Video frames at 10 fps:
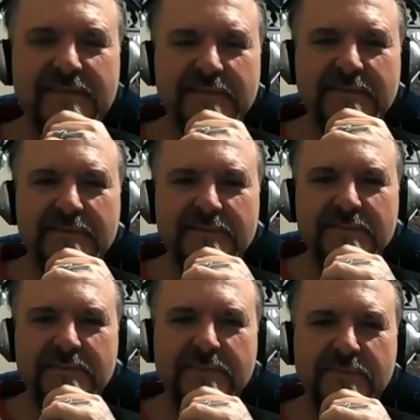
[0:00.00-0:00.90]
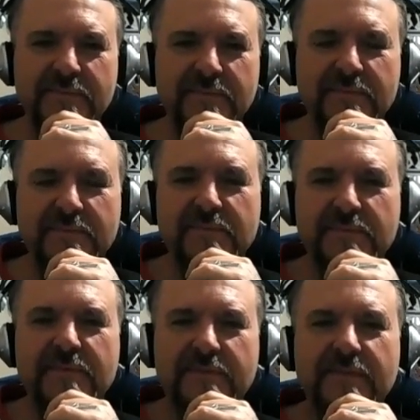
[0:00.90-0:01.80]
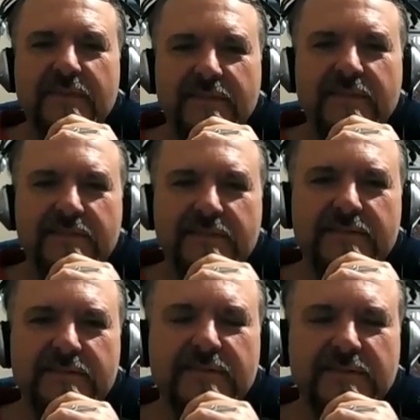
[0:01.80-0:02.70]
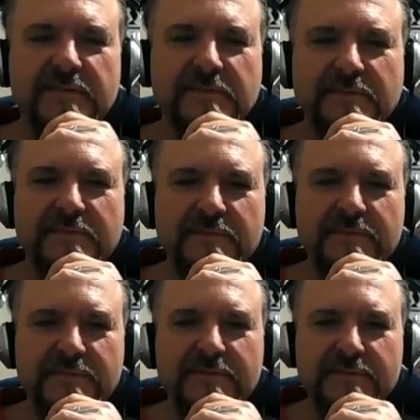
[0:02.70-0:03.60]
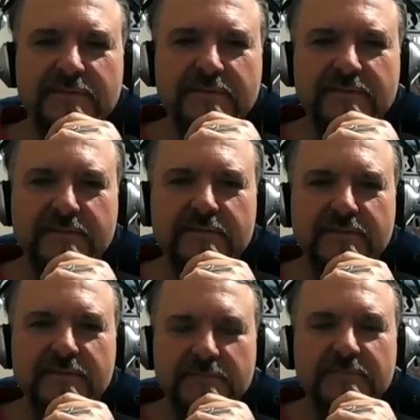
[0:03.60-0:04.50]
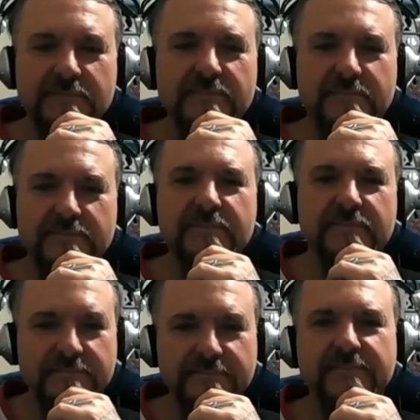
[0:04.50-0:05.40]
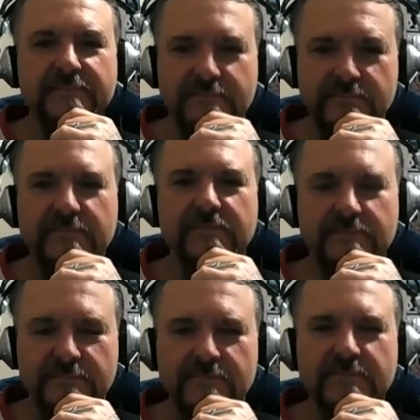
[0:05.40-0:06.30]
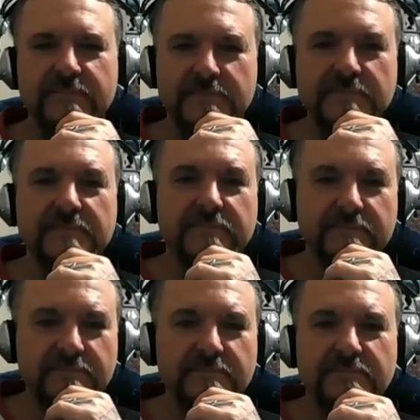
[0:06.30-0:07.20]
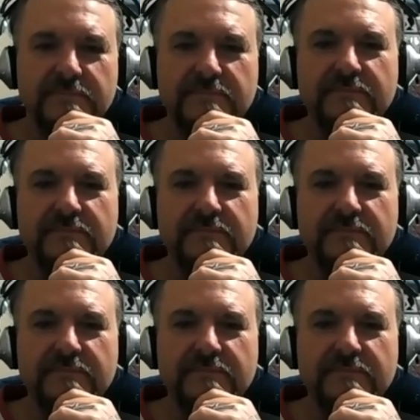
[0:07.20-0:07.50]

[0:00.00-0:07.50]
(silent)